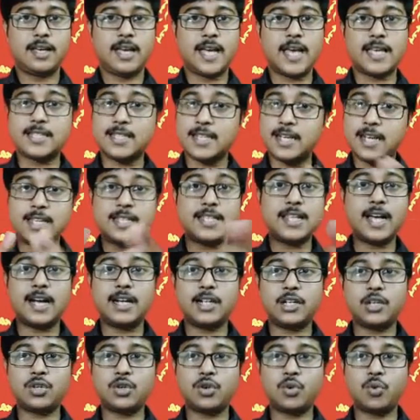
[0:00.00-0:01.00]
As a
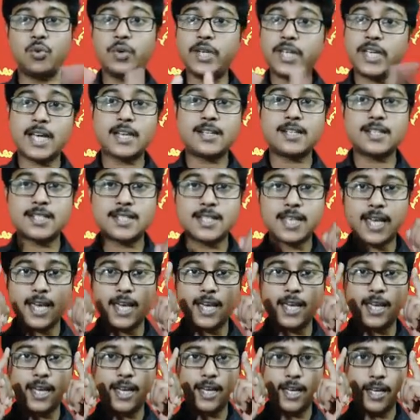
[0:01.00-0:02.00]
result, we can
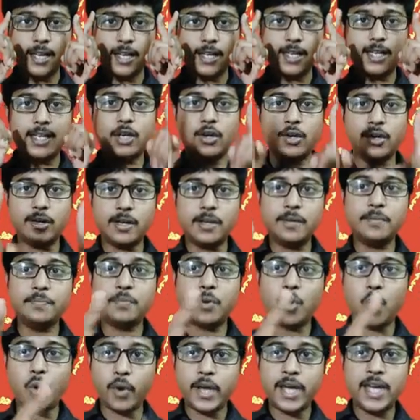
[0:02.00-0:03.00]
say
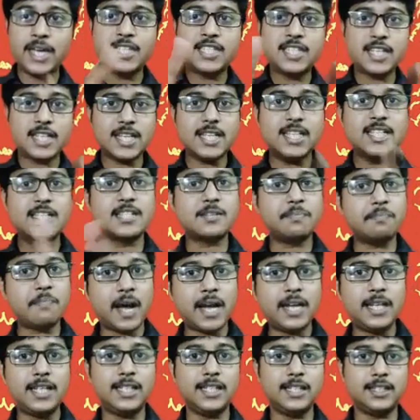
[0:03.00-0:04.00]
if wage is
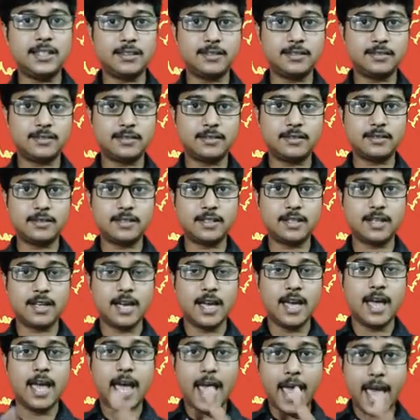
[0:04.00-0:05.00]
money,
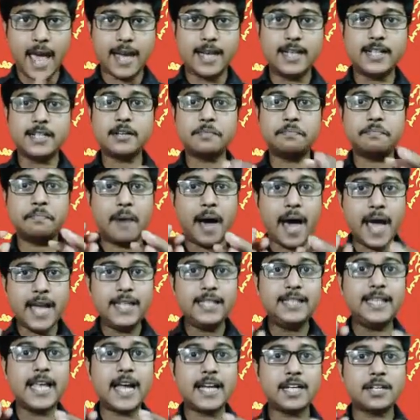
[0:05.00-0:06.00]
and
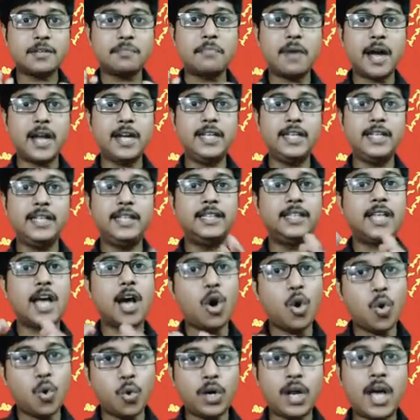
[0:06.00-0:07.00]
by that money,
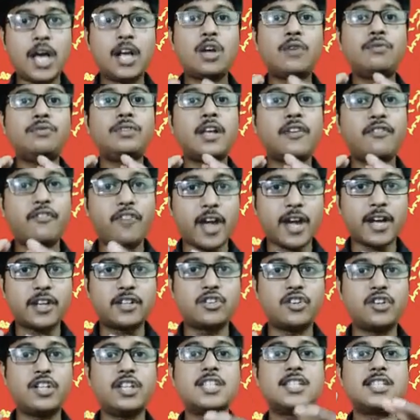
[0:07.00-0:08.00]
the owner of the
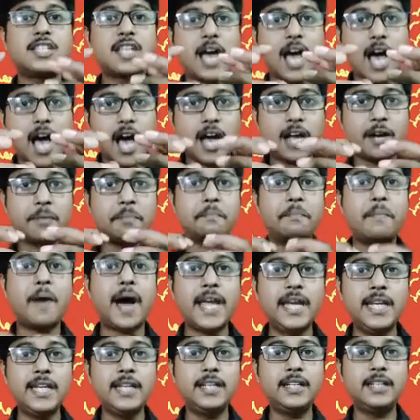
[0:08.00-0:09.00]
factories are
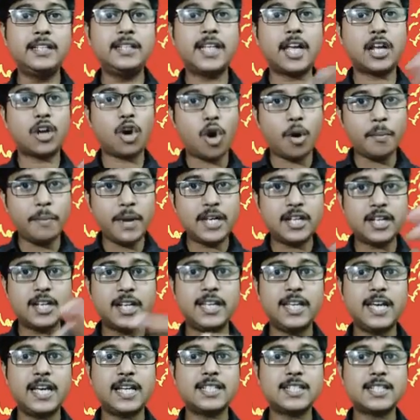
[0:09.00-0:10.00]
buying the raw
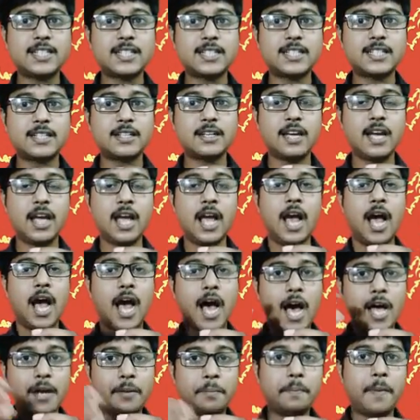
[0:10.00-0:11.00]
materials,
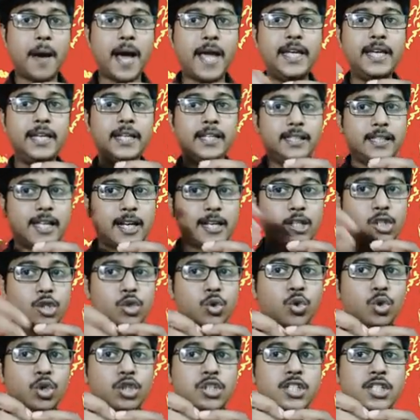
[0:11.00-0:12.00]
are buying the
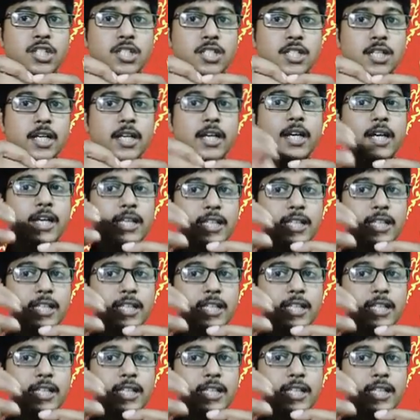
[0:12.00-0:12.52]
tools.